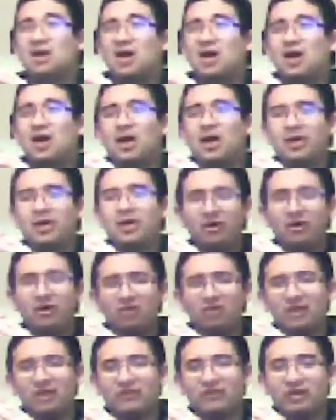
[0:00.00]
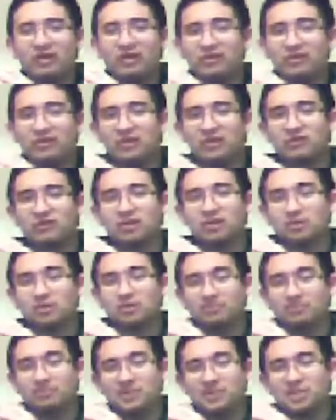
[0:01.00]
I, I can't really think of
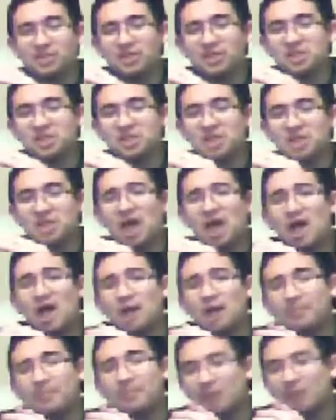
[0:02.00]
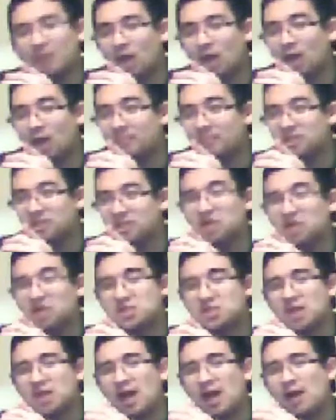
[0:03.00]
anything besides that. Uh,
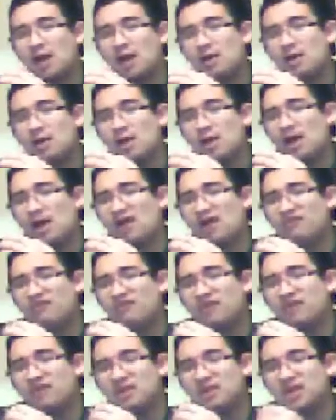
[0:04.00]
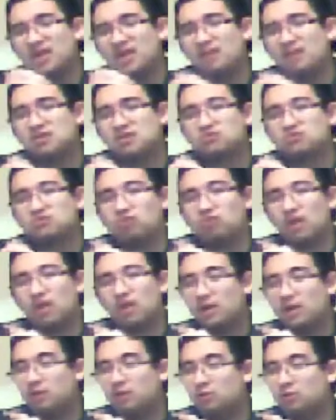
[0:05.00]
besides that, I think the game is
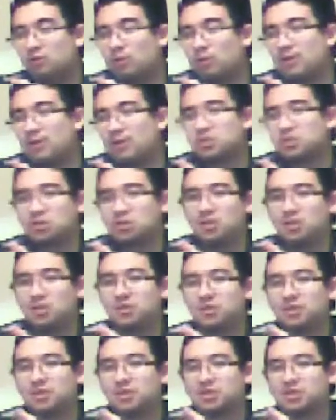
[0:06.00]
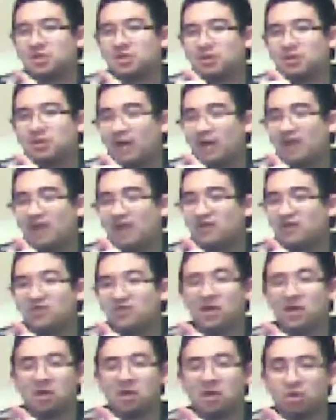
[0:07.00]
really quite solid on its own. I haven't
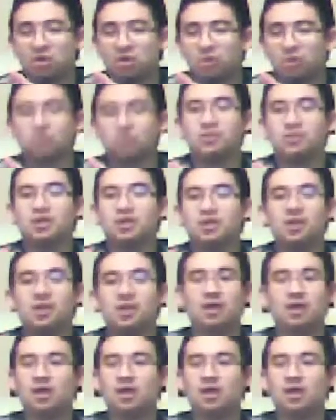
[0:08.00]
even unlocked all the